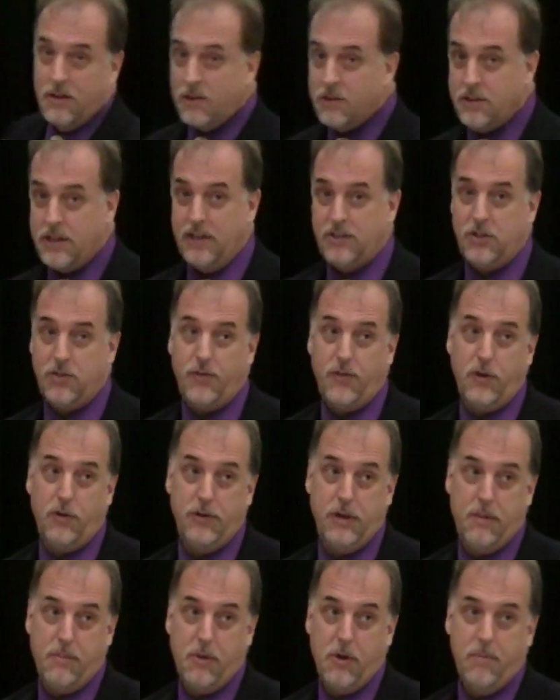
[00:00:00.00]
that's your phone
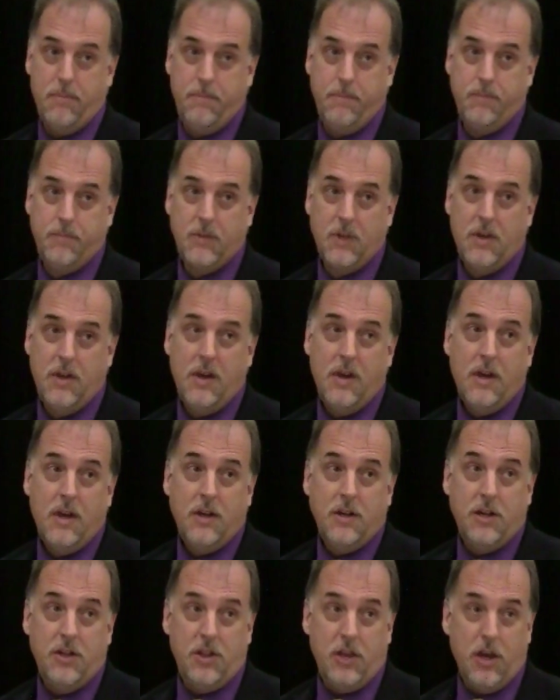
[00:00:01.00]
number.
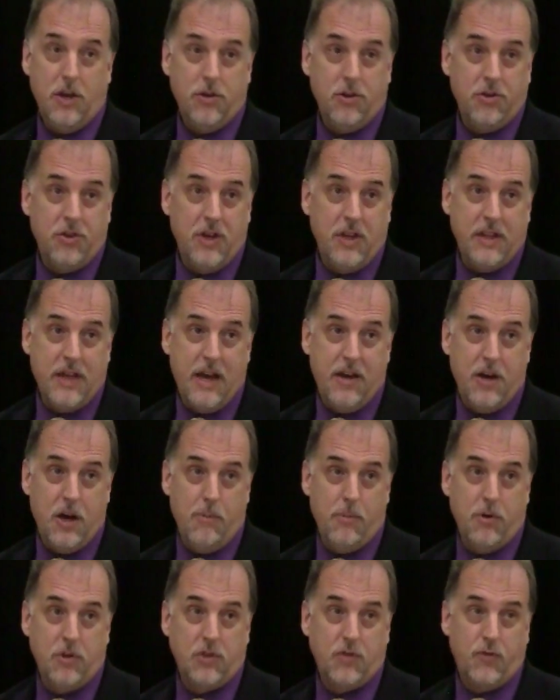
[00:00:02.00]
Now, the other thing that
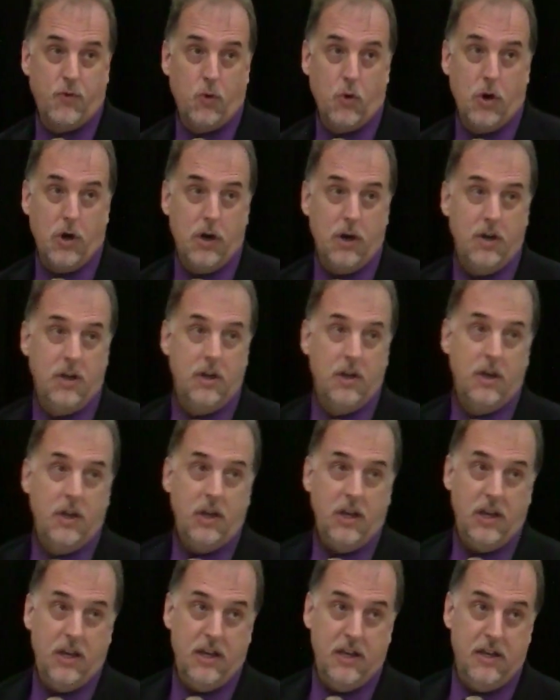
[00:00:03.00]
number's for
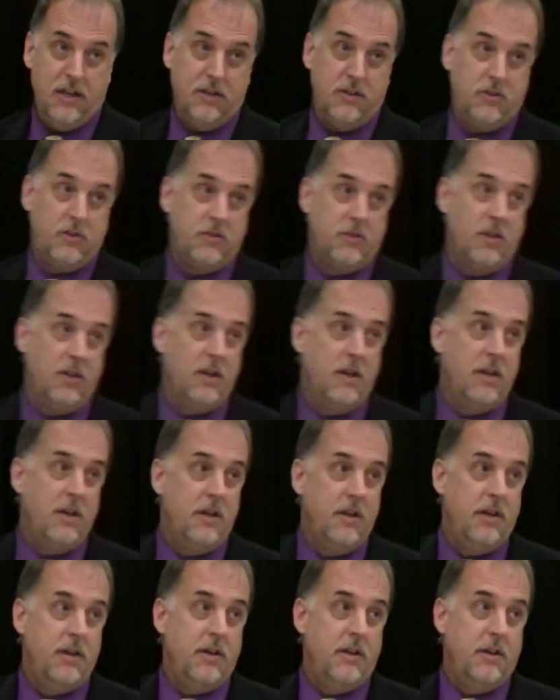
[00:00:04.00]
is
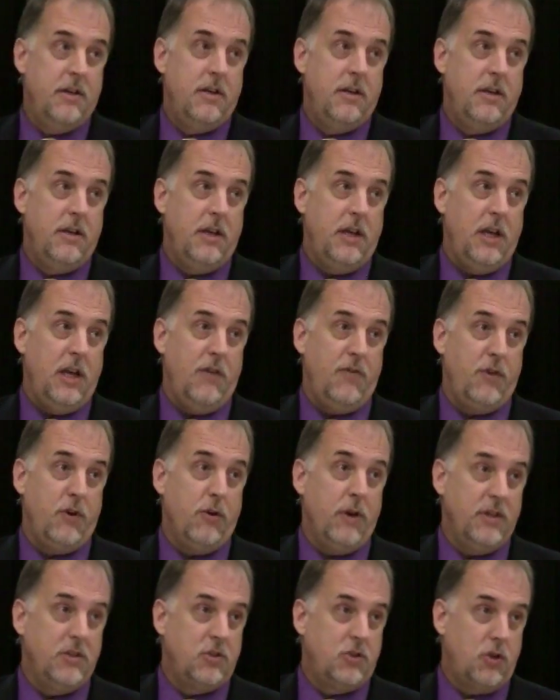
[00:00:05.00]
if you're
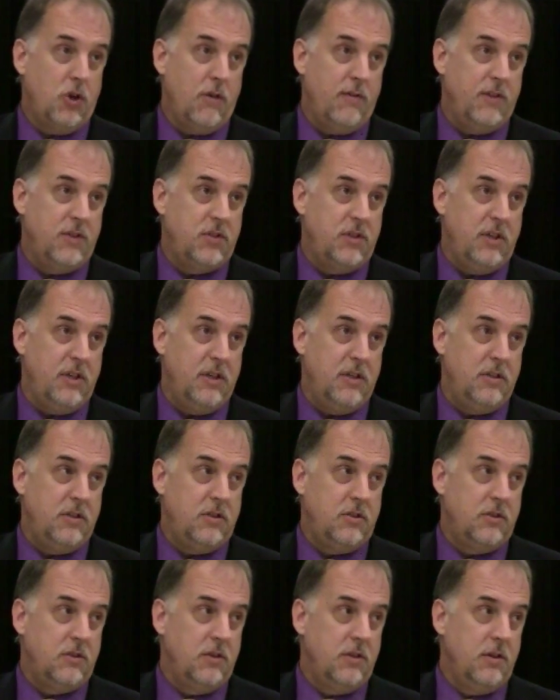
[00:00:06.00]
in
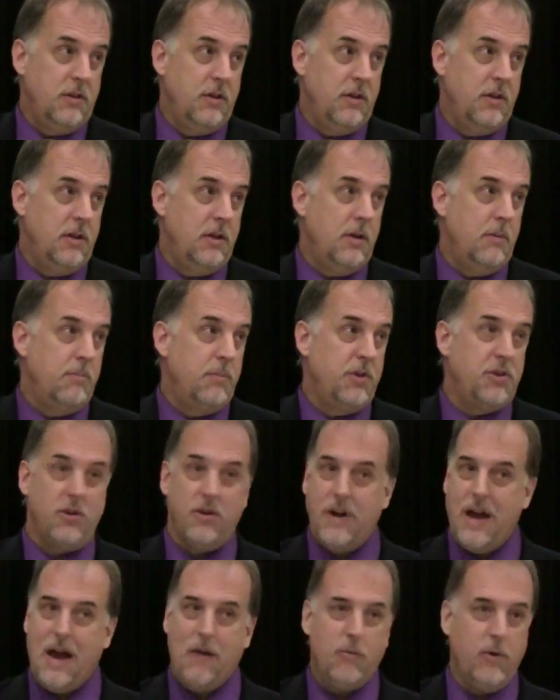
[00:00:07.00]
services, but they're
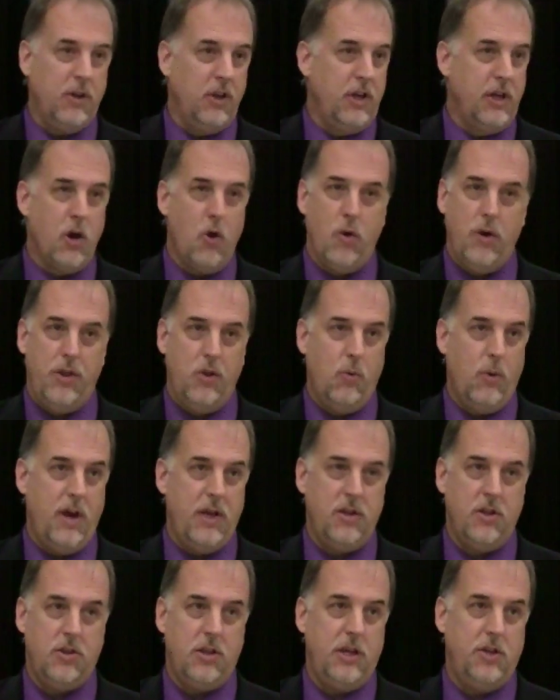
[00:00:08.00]
not really going the way
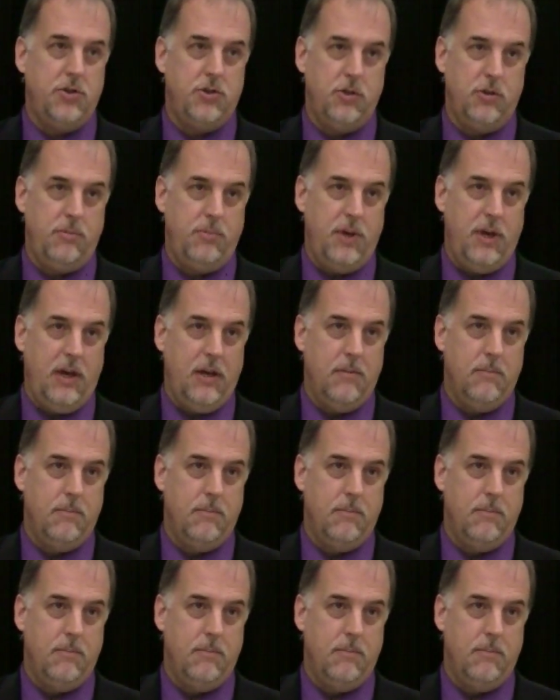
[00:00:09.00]
that they should be.